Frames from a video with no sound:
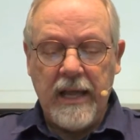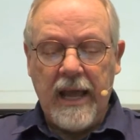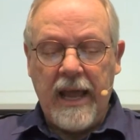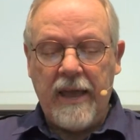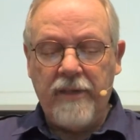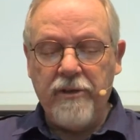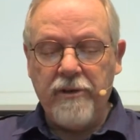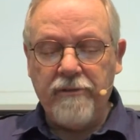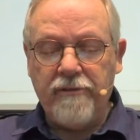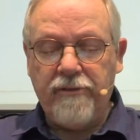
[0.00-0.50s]

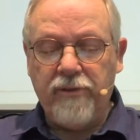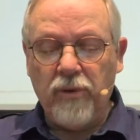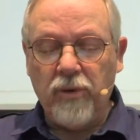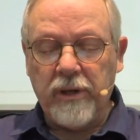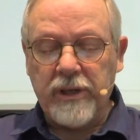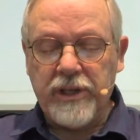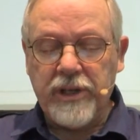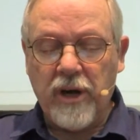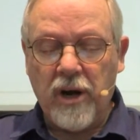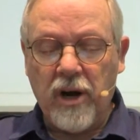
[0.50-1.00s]
and their
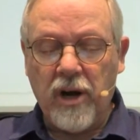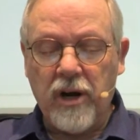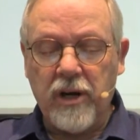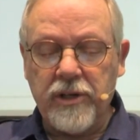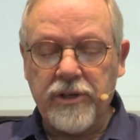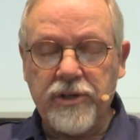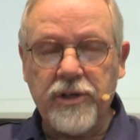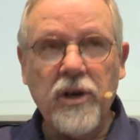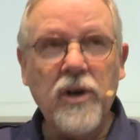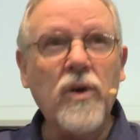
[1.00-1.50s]
foolish
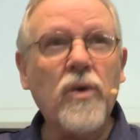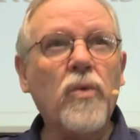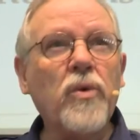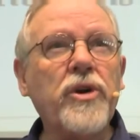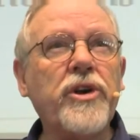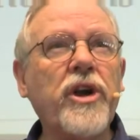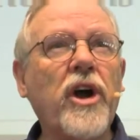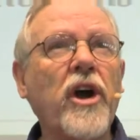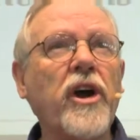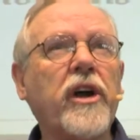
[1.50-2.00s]
hearts
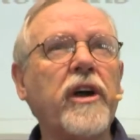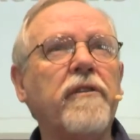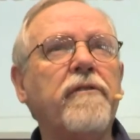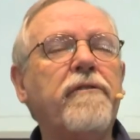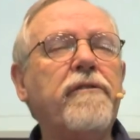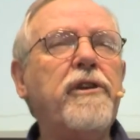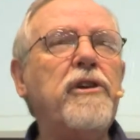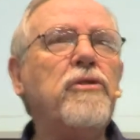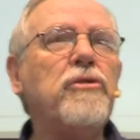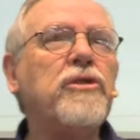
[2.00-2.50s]
were darkened.
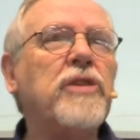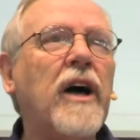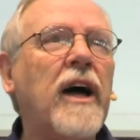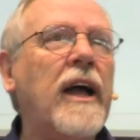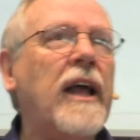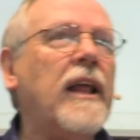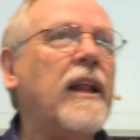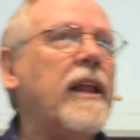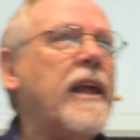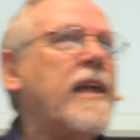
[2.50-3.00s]

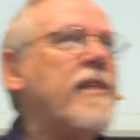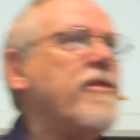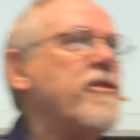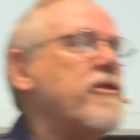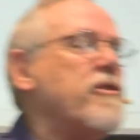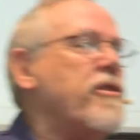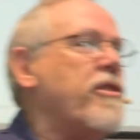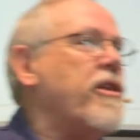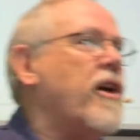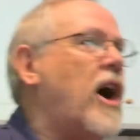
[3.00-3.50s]
Futile in
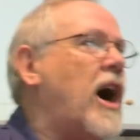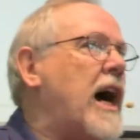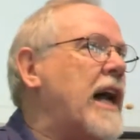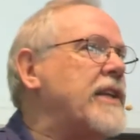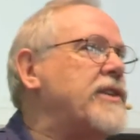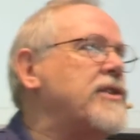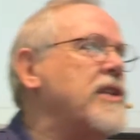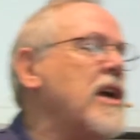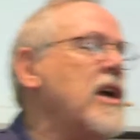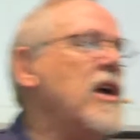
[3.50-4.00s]
their
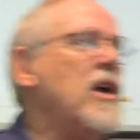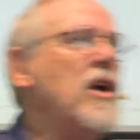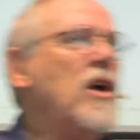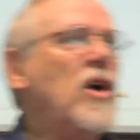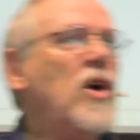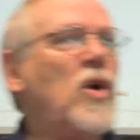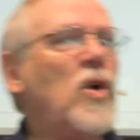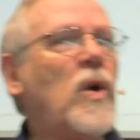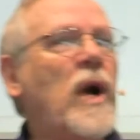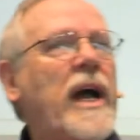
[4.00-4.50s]
thoughts.
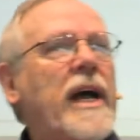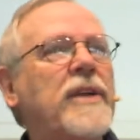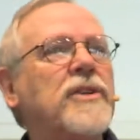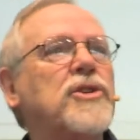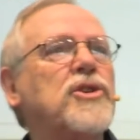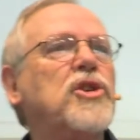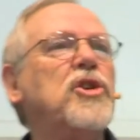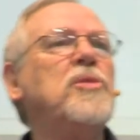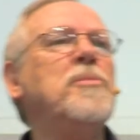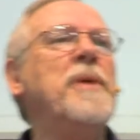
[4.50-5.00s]
Who
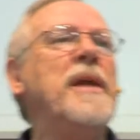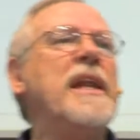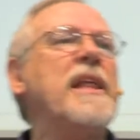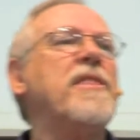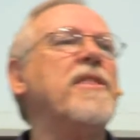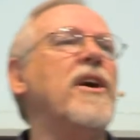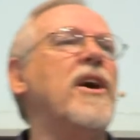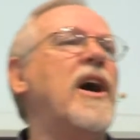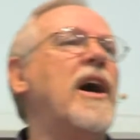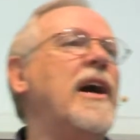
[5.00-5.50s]
has too many
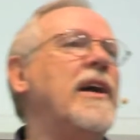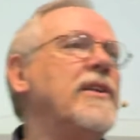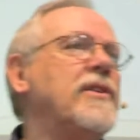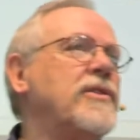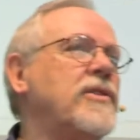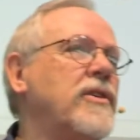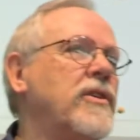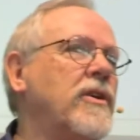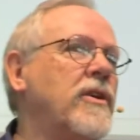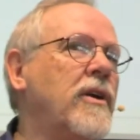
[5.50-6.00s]

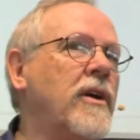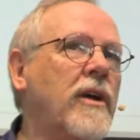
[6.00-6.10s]
thoughts?